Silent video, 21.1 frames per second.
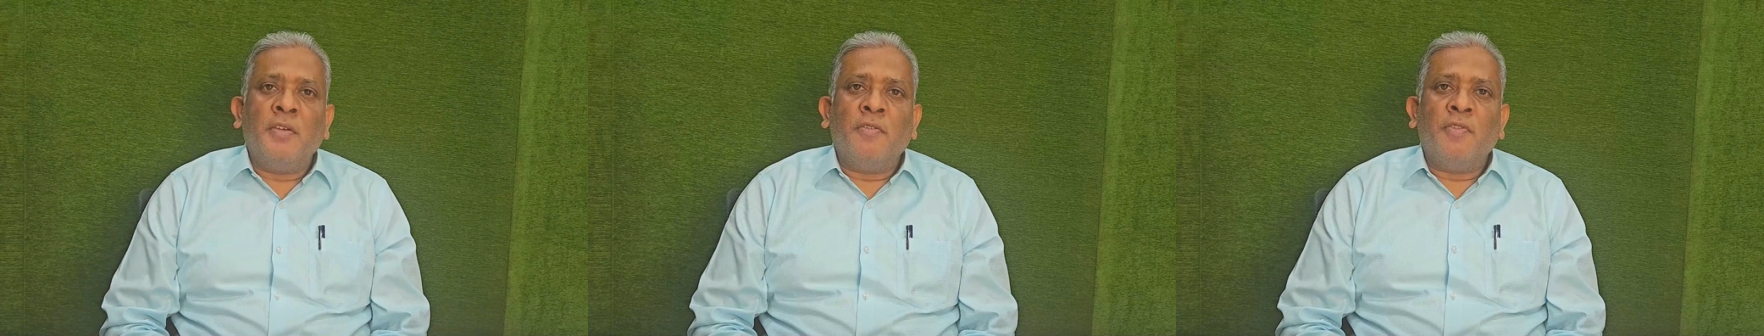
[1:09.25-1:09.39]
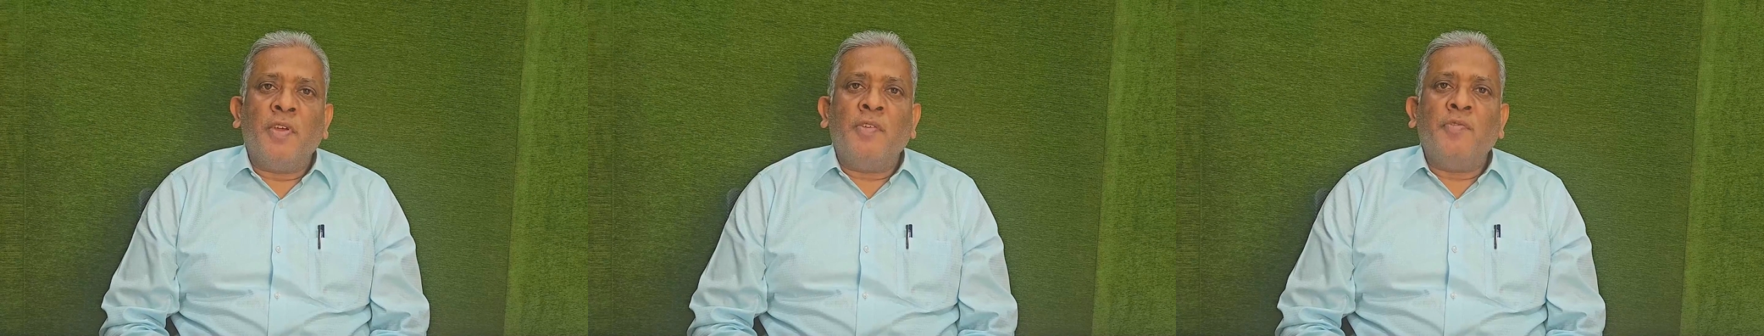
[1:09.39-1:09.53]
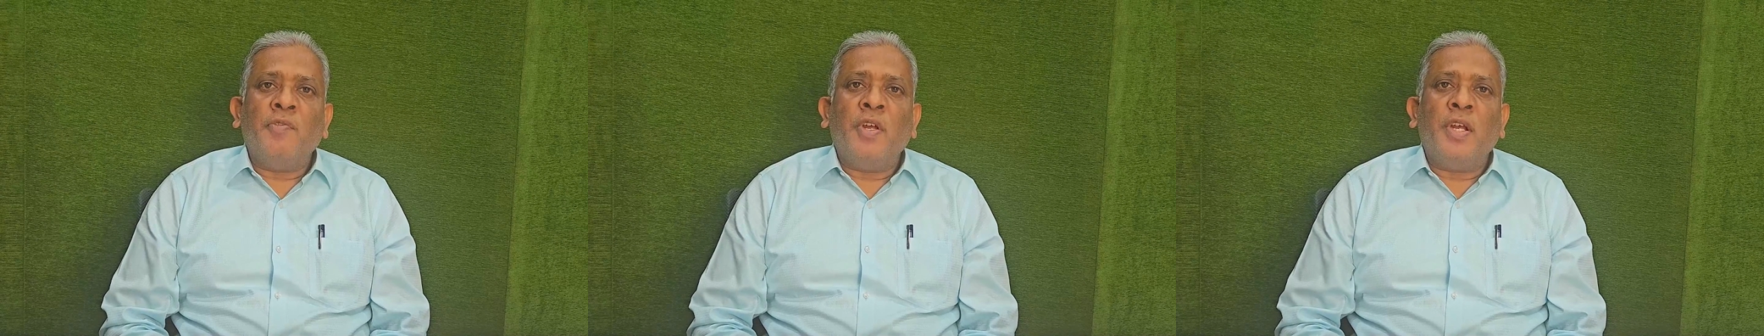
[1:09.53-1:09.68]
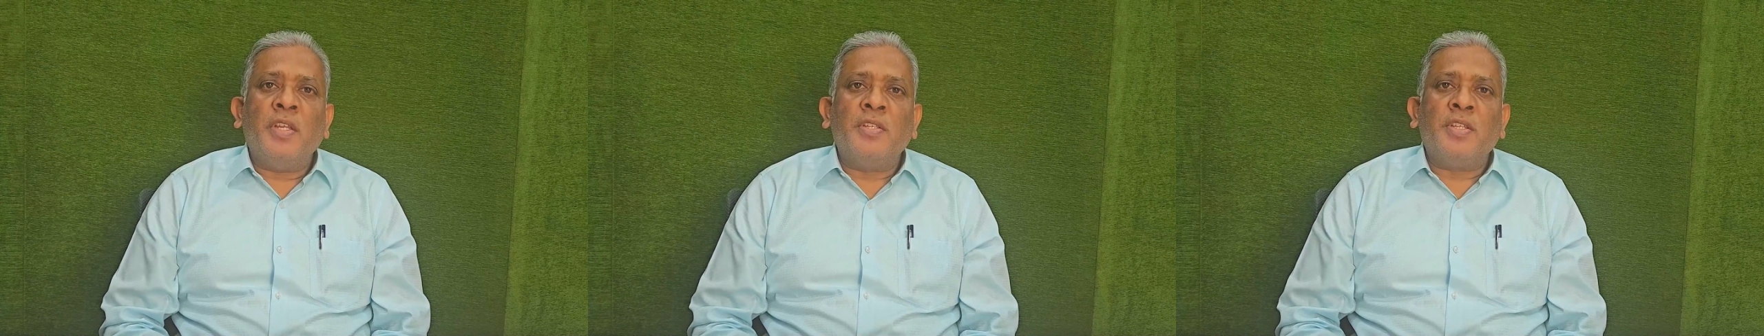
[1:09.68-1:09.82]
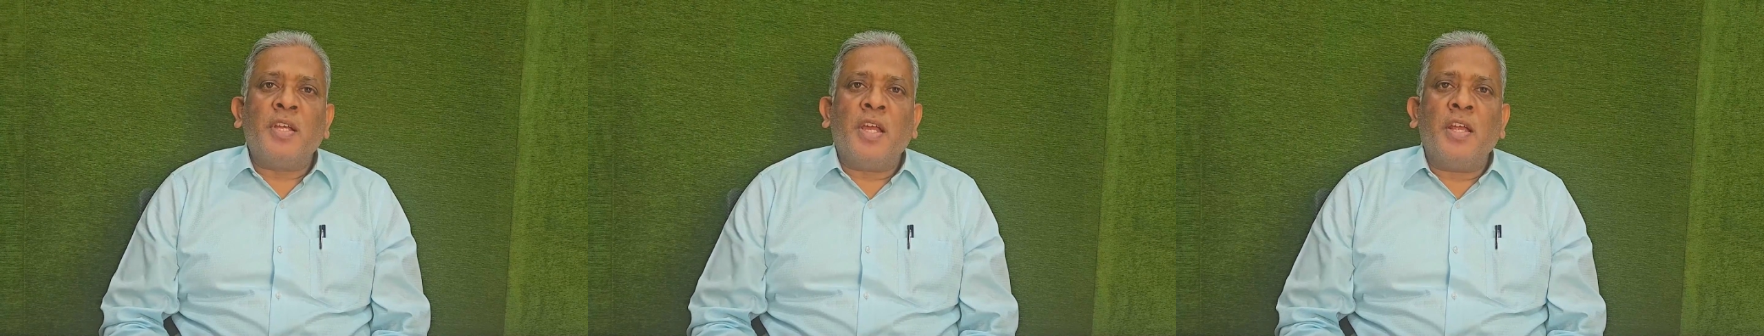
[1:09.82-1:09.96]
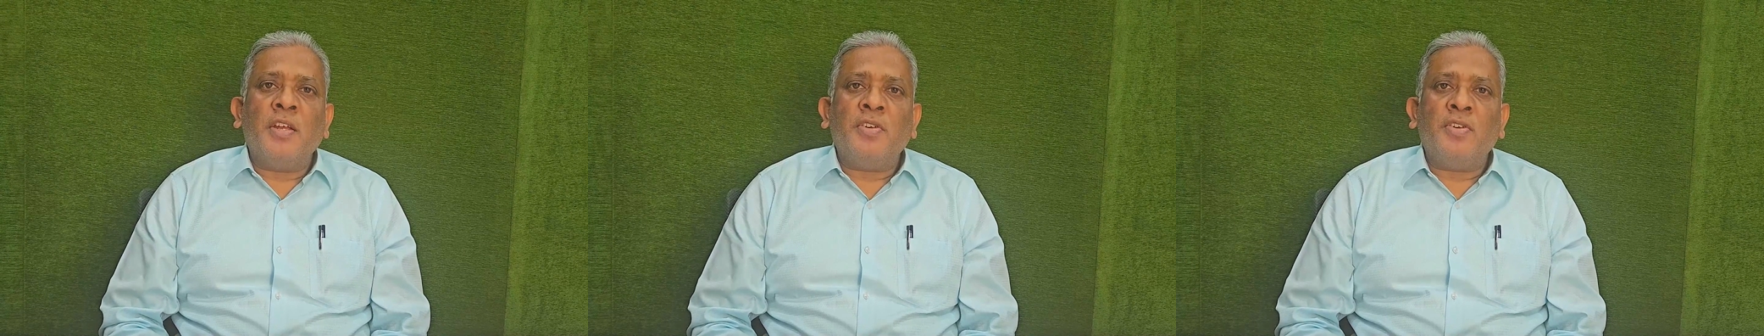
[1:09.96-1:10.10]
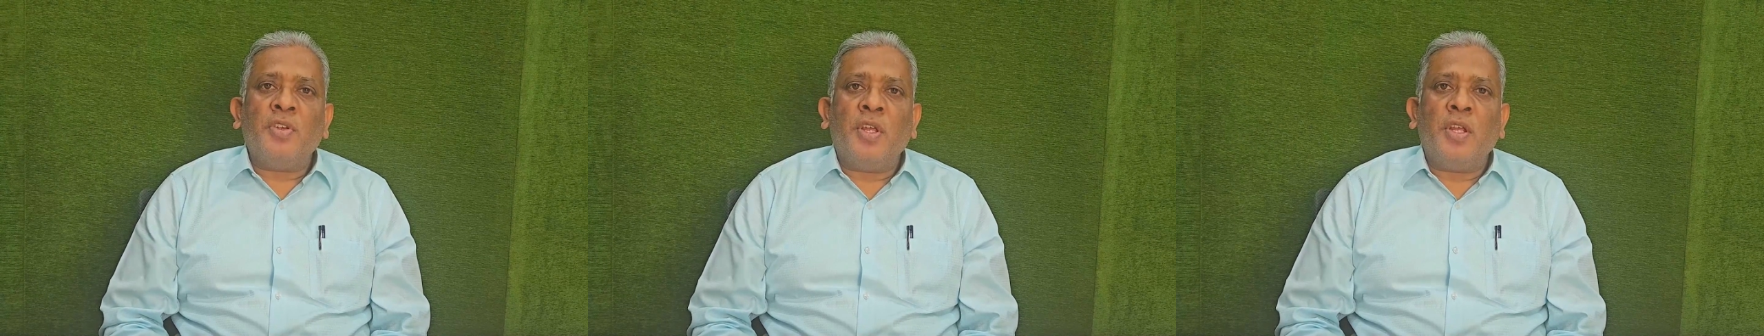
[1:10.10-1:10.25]
When we
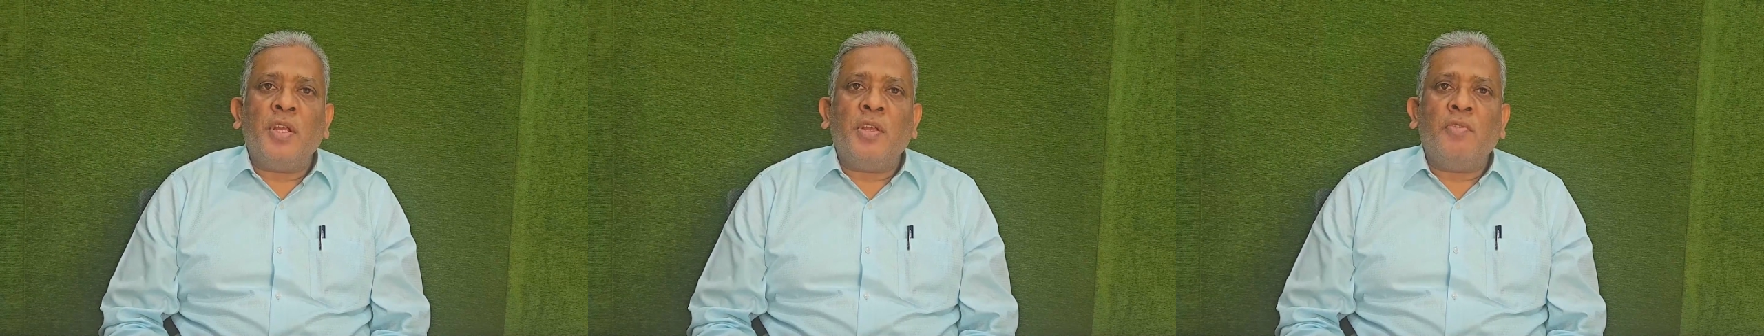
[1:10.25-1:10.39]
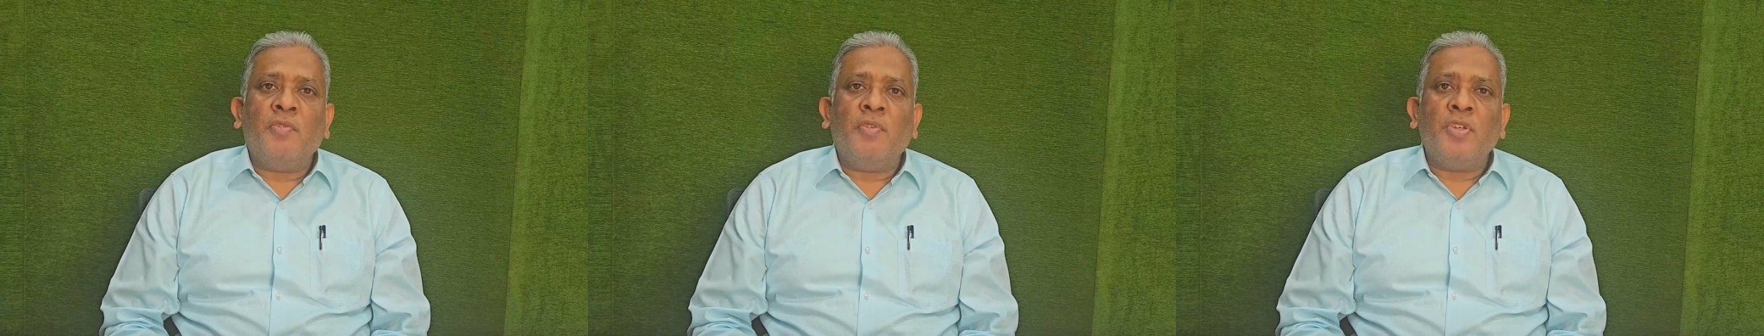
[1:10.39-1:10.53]
design training,